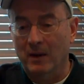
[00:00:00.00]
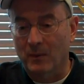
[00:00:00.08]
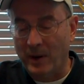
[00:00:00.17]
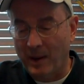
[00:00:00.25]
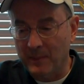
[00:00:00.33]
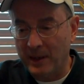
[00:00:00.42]

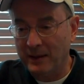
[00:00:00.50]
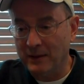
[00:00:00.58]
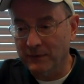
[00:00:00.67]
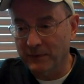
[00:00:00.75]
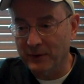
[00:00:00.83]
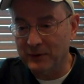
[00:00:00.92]
When I make the
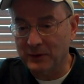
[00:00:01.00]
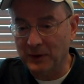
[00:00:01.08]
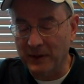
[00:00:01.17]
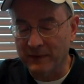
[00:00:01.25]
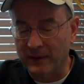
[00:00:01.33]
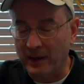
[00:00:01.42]
first
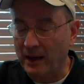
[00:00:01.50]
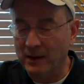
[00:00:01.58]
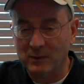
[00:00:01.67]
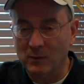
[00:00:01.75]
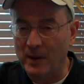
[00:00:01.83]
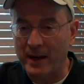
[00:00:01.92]
delivery,
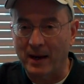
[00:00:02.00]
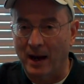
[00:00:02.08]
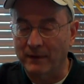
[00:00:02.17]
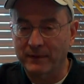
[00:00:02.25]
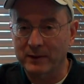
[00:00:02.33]
it's way off,